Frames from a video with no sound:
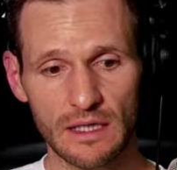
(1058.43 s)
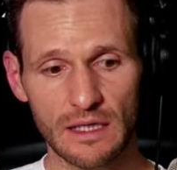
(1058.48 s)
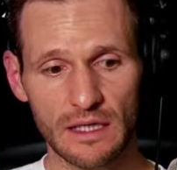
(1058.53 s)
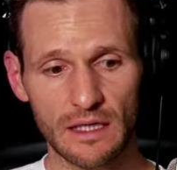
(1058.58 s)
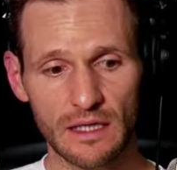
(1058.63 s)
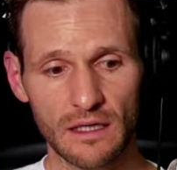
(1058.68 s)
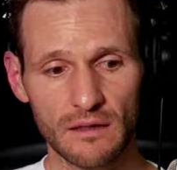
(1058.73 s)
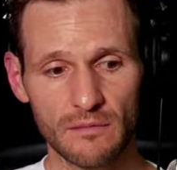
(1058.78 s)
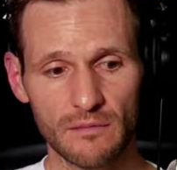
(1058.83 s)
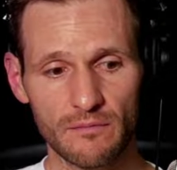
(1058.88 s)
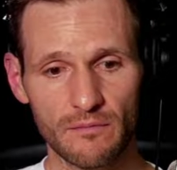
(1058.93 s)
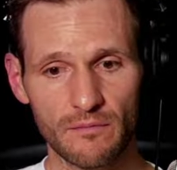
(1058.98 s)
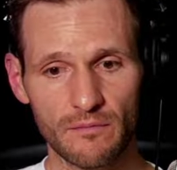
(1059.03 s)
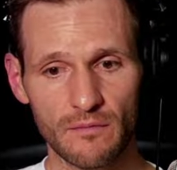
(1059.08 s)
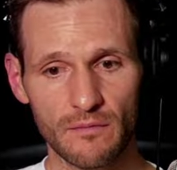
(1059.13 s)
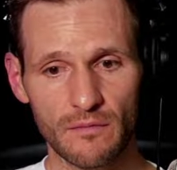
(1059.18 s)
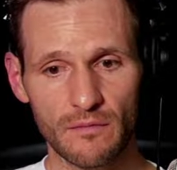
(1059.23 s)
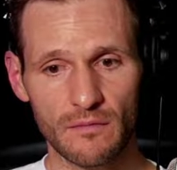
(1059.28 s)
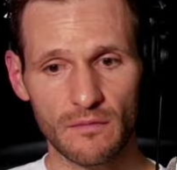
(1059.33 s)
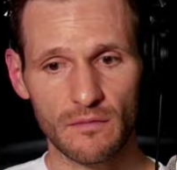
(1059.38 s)

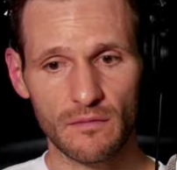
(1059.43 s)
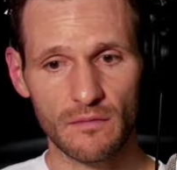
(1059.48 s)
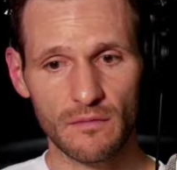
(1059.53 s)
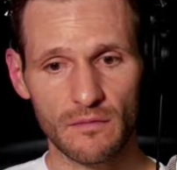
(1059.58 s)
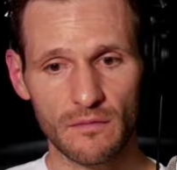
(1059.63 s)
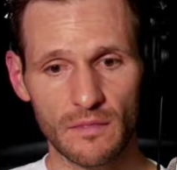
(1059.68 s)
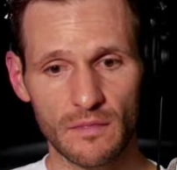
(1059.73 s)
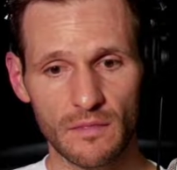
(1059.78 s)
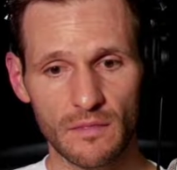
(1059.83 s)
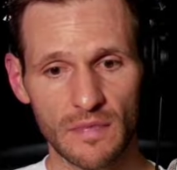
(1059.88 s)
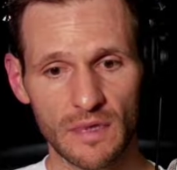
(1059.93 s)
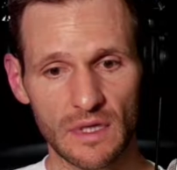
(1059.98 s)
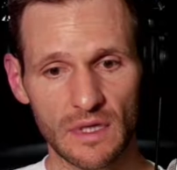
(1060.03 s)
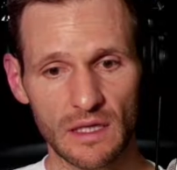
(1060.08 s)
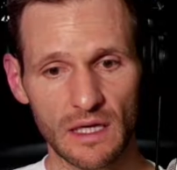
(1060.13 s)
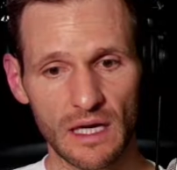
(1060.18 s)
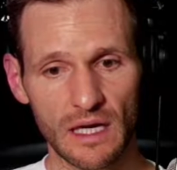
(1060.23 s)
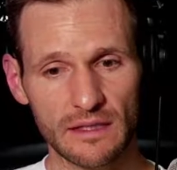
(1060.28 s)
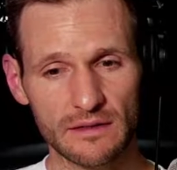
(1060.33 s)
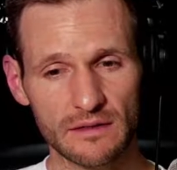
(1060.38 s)

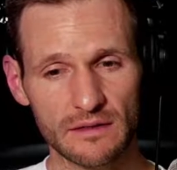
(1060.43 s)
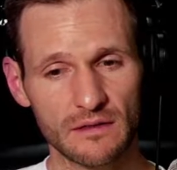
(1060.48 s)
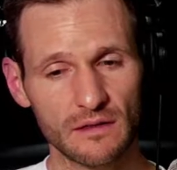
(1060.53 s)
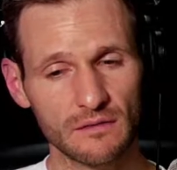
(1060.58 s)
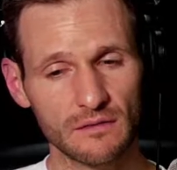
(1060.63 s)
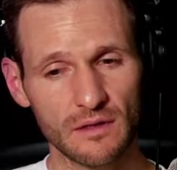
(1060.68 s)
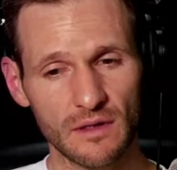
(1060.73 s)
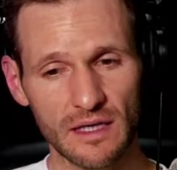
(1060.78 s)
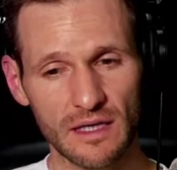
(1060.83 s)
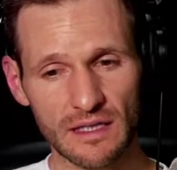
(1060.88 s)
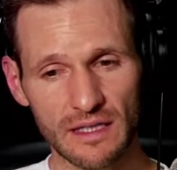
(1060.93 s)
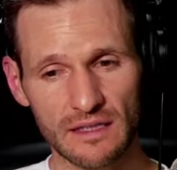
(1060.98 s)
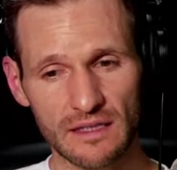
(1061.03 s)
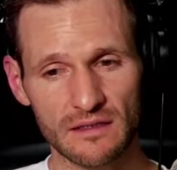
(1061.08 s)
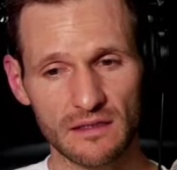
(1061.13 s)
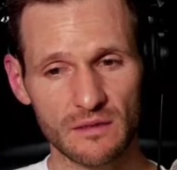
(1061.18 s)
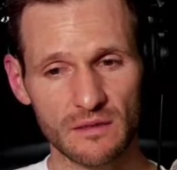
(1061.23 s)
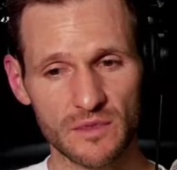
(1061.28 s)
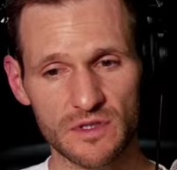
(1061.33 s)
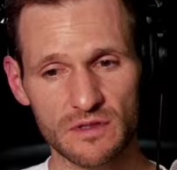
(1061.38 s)
I don't know how to get
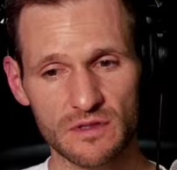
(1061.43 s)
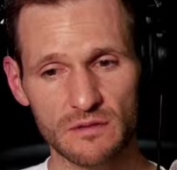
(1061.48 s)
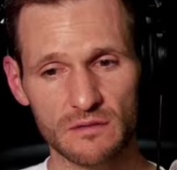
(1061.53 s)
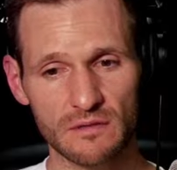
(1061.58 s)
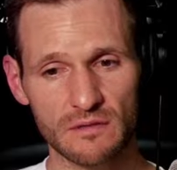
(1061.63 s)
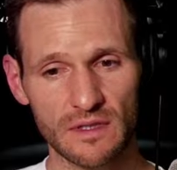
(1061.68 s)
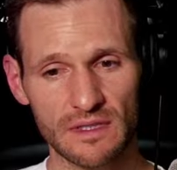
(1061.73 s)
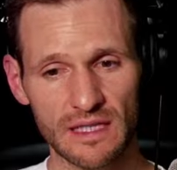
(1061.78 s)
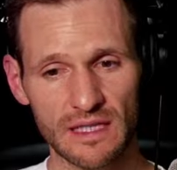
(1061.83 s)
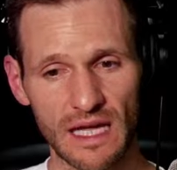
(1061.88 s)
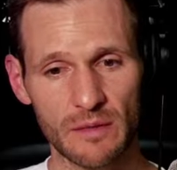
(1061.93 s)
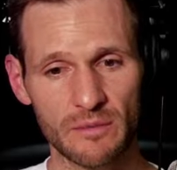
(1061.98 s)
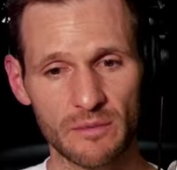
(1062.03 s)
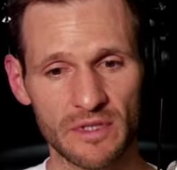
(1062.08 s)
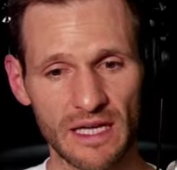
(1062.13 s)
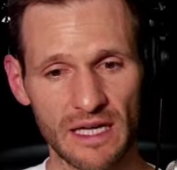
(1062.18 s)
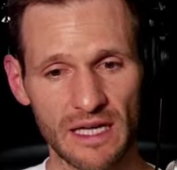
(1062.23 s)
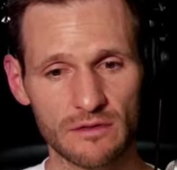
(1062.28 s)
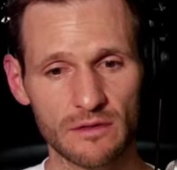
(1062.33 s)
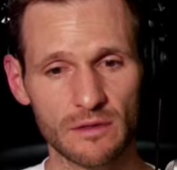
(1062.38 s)
to them sooner than they
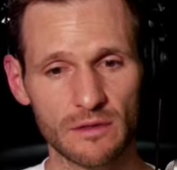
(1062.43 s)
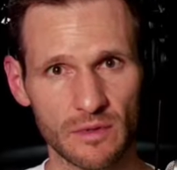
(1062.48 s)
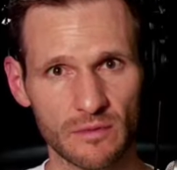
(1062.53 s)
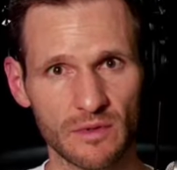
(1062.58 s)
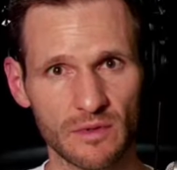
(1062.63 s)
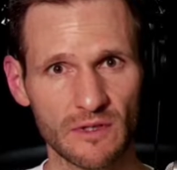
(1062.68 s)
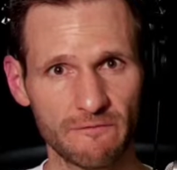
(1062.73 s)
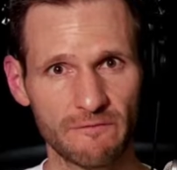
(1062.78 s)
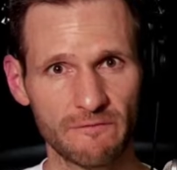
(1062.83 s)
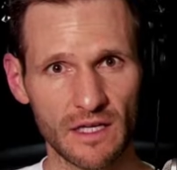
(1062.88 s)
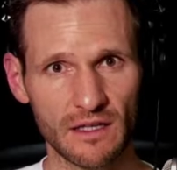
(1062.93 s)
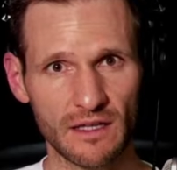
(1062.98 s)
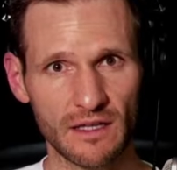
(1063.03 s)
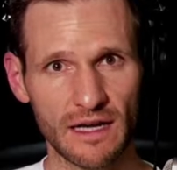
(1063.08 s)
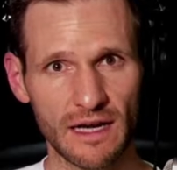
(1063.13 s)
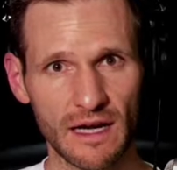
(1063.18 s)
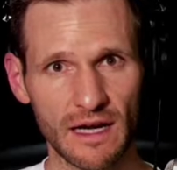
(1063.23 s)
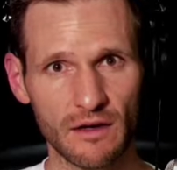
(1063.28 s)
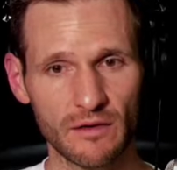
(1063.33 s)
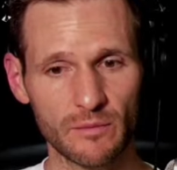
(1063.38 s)
happen naturally, but I'm going to figure
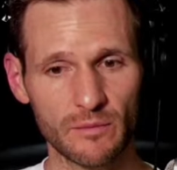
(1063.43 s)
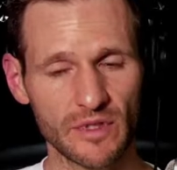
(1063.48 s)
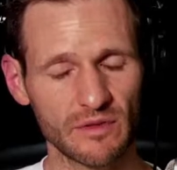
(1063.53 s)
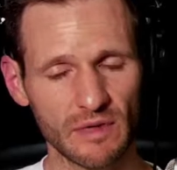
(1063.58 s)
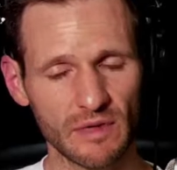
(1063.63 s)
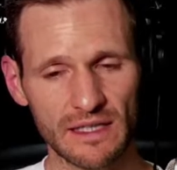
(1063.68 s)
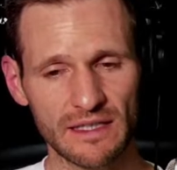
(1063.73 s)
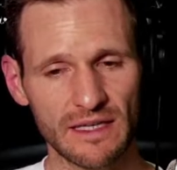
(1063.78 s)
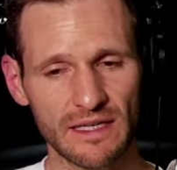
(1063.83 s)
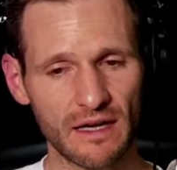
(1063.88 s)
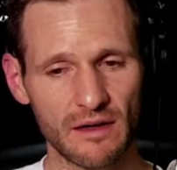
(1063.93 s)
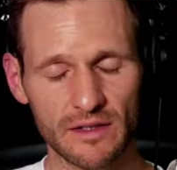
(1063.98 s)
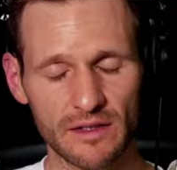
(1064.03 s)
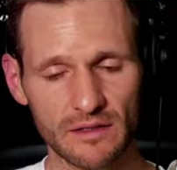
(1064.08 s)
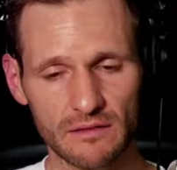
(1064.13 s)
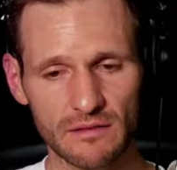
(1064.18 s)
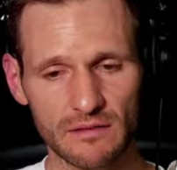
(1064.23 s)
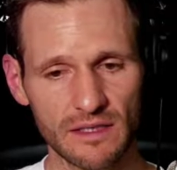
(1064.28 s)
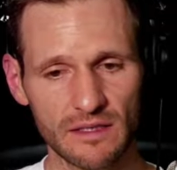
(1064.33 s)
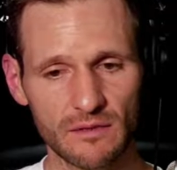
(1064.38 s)
that out. But right now, I
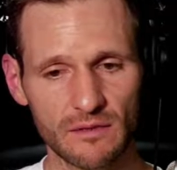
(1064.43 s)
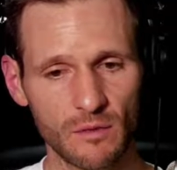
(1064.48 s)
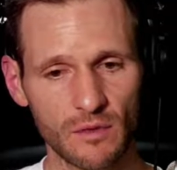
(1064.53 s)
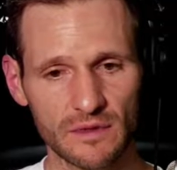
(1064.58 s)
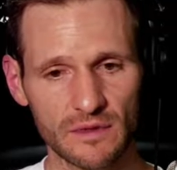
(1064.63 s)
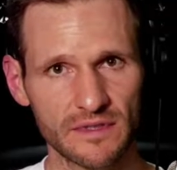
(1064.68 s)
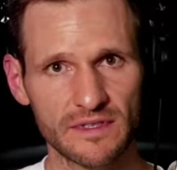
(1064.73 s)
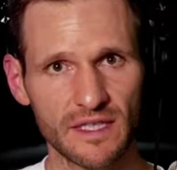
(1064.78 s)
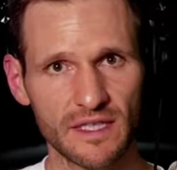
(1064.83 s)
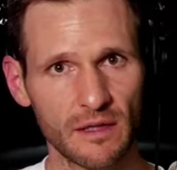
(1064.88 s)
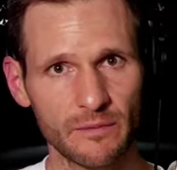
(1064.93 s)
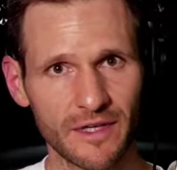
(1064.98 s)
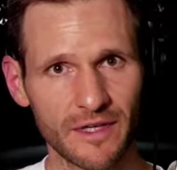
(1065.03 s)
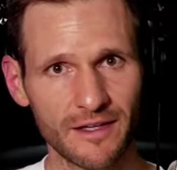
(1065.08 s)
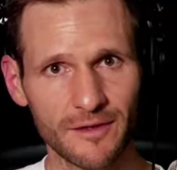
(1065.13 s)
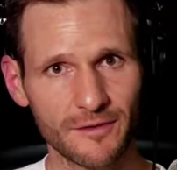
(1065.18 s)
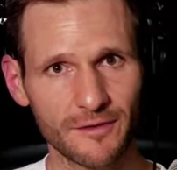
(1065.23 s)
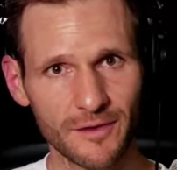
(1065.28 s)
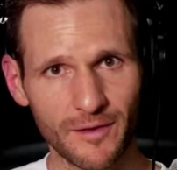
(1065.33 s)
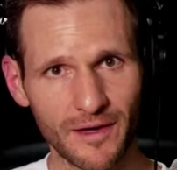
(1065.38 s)
don't need the world to tell me
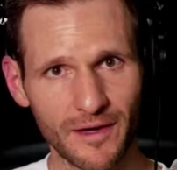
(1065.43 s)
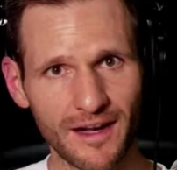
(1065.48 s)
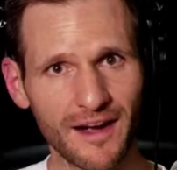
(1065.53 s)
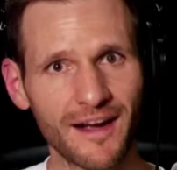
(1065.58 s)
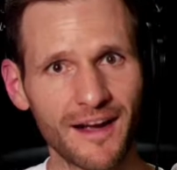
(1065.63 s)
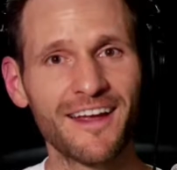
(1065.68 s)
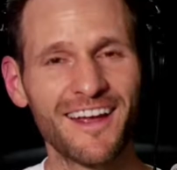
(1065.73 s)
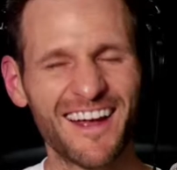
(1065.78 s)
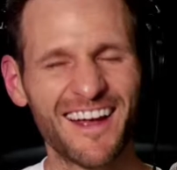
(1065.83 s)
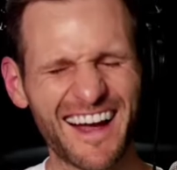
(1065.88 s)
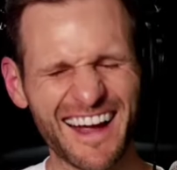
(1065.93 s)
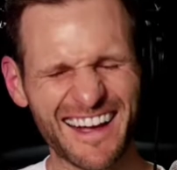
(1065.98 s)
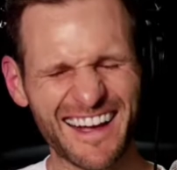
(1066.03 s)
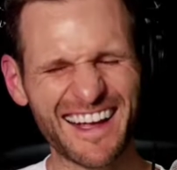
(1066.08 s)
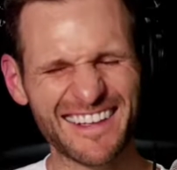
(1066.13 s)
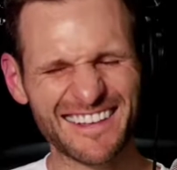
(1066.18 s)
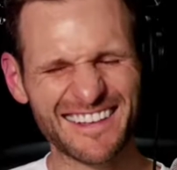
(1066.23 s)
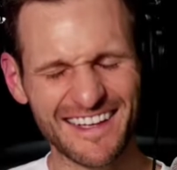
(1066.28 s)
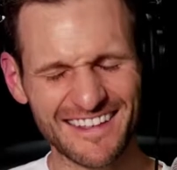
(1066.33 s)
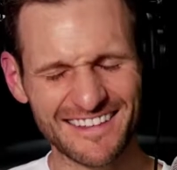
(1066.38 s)
I don't know AI. I
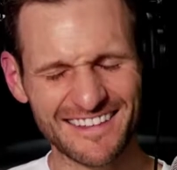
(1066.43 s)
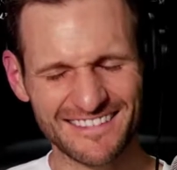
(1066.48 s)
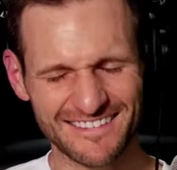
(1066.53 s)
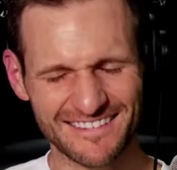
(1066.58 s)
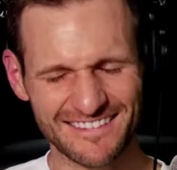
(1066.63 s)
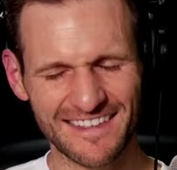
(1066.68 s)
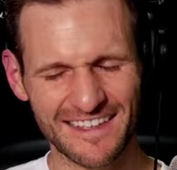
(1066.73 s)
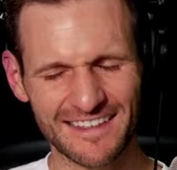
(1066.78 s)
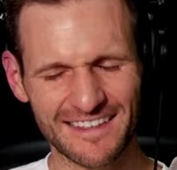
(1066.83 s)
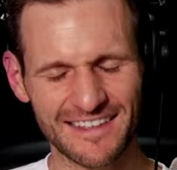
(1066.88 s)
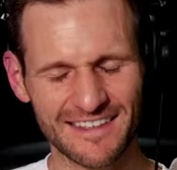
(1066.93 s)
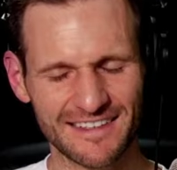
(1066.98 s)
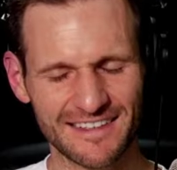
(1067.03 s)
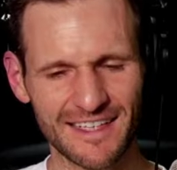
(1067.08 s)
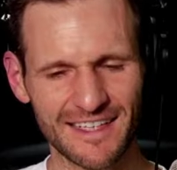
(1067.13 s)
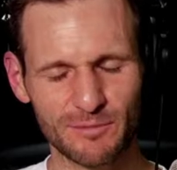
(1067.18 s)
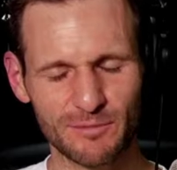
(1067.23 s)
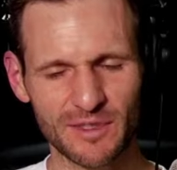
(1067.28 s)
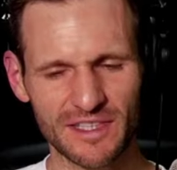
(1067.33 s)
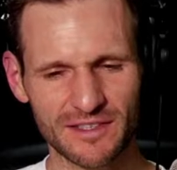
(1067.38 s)
got that. I get
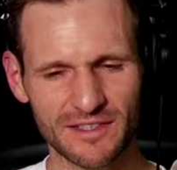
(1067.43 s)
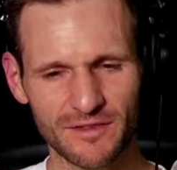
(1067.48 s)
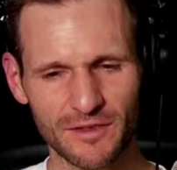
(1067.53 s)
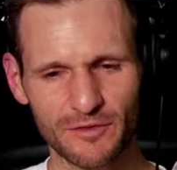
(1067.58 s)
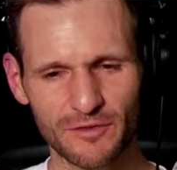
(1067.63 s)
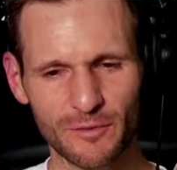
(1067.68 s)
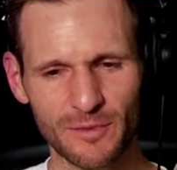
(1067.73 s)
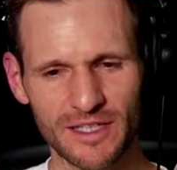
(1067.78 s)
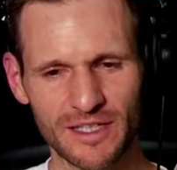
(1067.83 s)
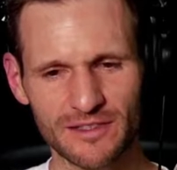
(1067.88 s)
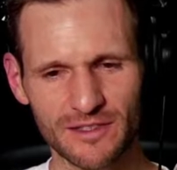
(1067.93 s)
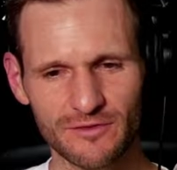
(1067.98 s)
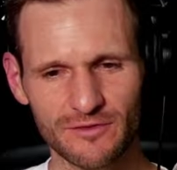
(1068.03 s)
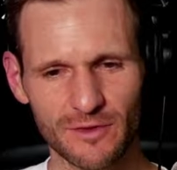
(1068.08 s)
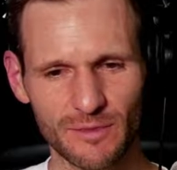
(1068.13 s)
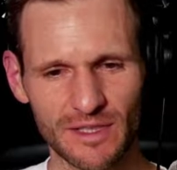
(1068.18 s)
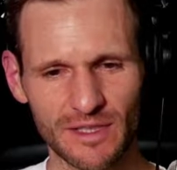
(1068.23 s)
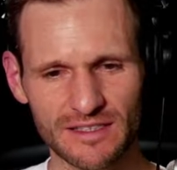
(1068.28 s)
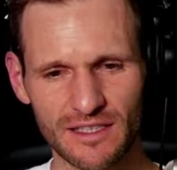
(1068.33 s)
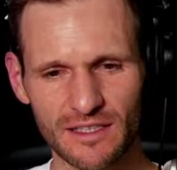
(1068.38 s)
that piece of information
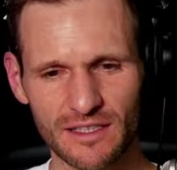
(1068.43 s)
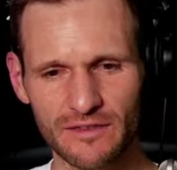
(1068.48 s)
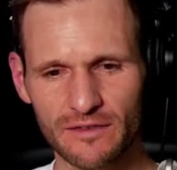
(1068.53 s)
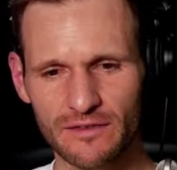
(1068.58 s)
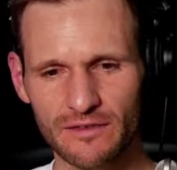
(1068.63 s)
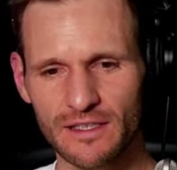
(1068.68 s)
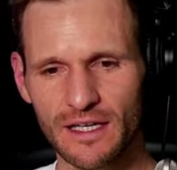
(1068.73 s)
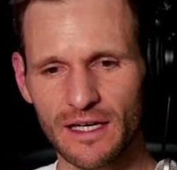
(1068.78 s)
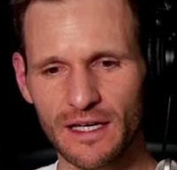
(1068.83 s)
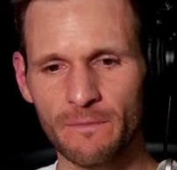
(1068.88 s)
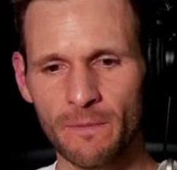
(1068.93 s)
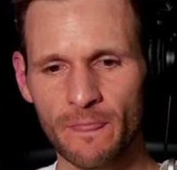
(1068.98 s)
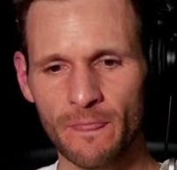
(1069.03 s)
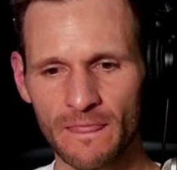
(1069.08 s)
from myself every day.